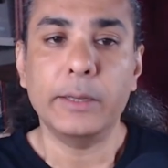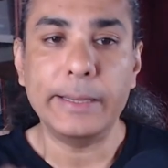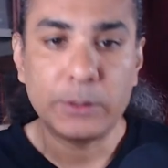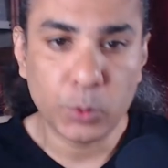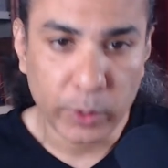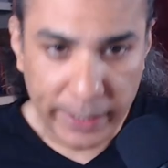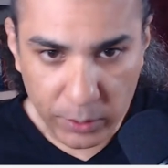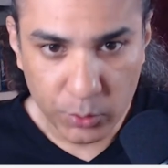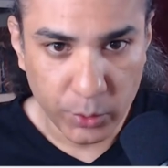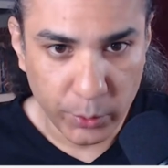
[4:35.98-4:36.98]
is to
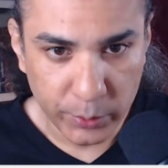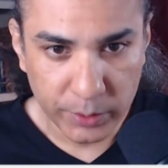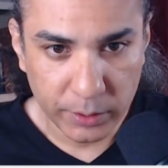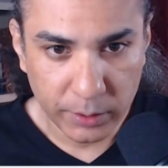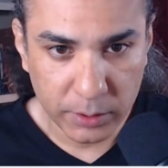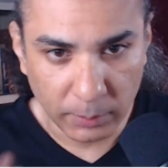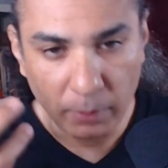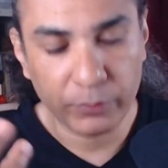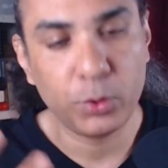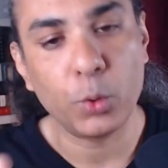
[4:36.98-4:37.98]
reintroduce
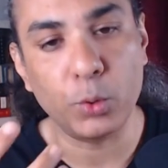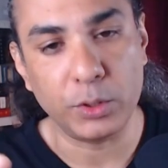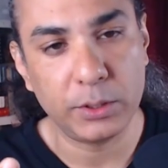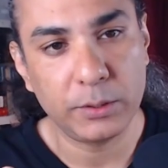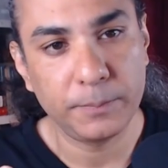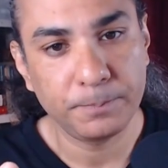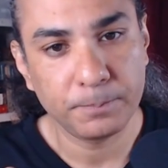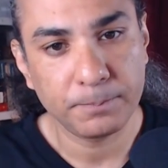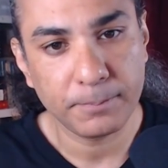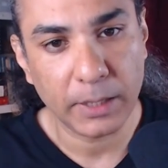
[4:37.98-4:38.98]
some of those
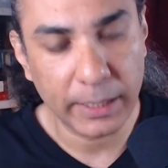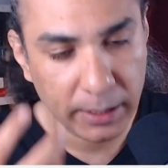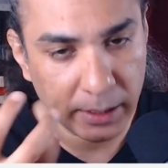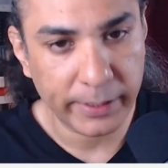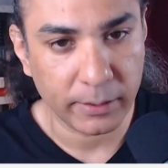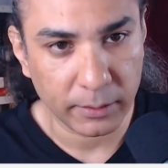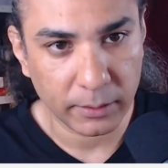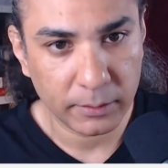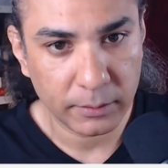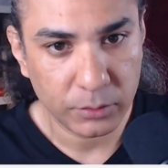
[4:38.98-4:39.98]

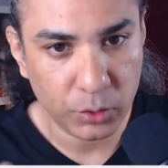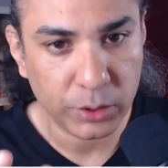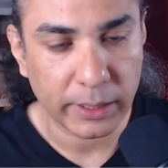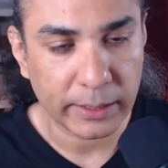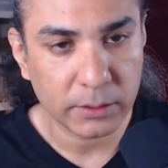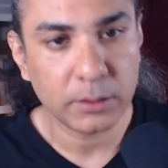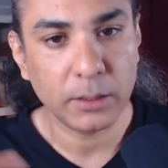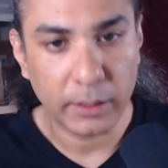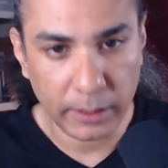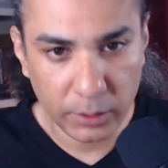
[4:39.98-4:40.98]
Iranian cheetahs
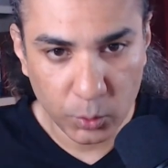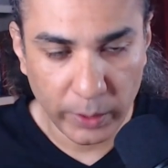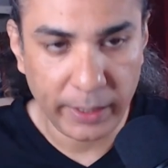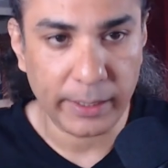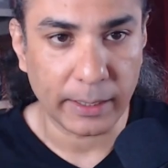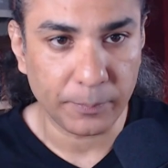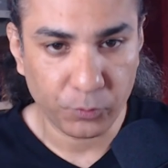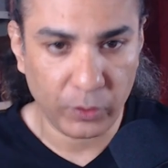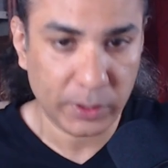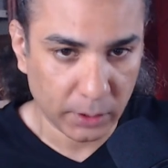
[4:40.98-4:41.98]
into India
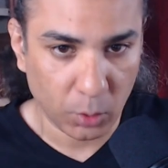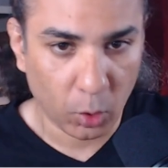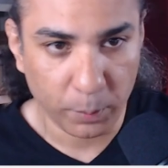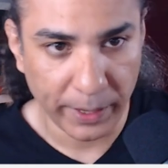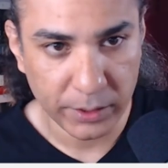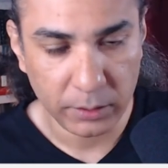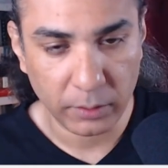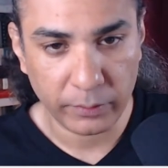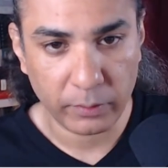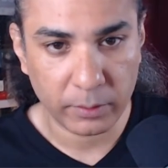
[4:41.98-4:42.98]
with the cooperation
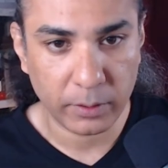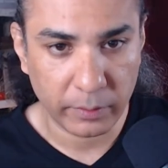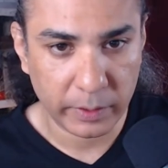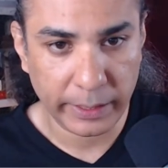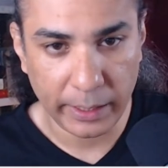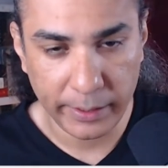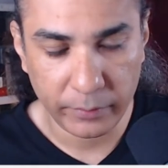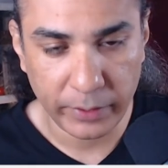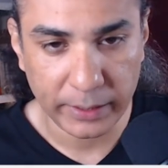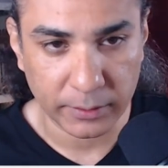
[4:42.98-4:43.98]
of our
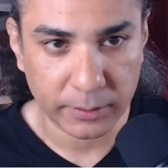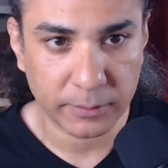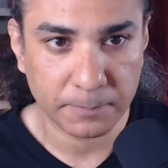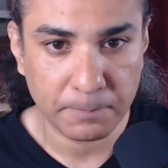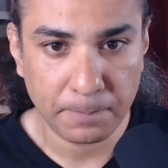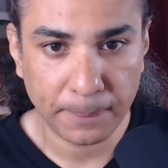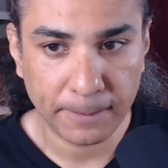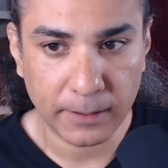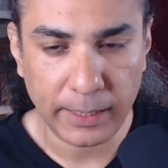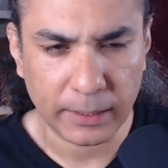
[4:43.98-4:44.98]
Iranian friends,
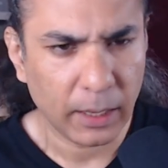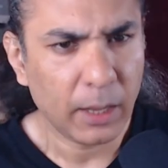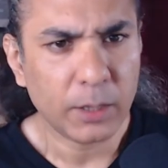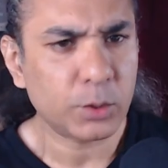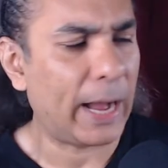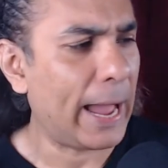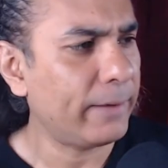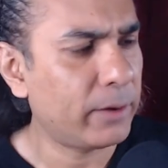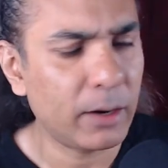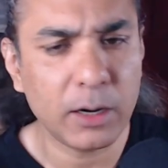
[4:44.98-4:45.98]
right? So I
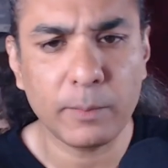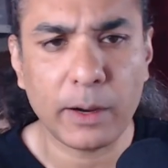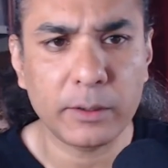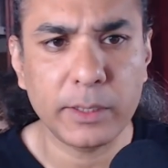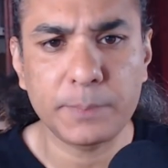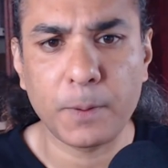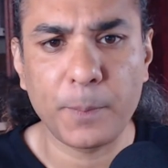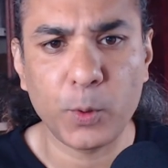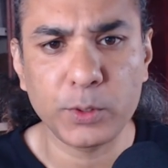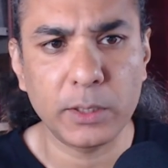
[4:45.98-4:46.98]
have heard about this
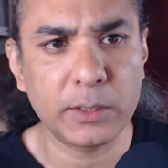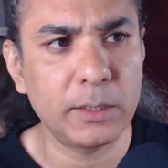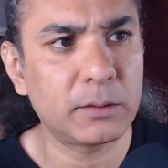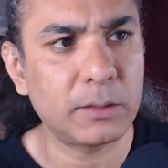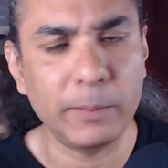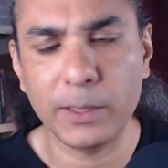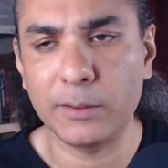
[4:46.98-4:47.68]
proposal since